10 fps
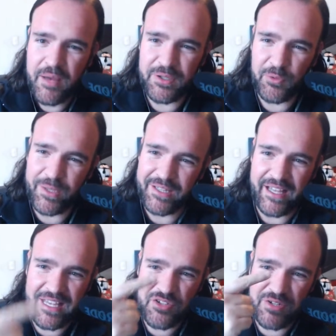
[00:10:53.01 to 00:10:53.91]
But well,
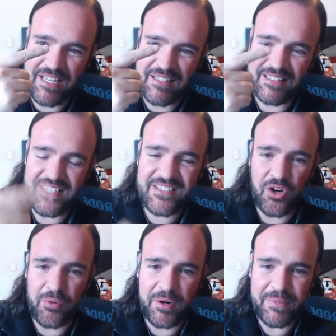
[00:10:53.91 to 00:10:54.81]
I actually added this
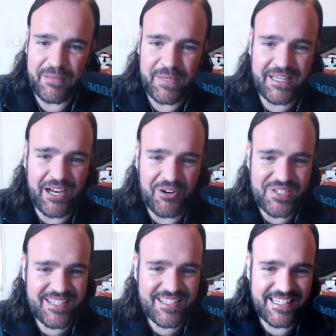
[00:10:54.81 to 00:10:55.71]
cover because
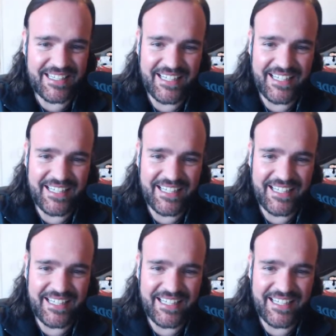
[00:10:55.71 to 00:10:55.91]
it's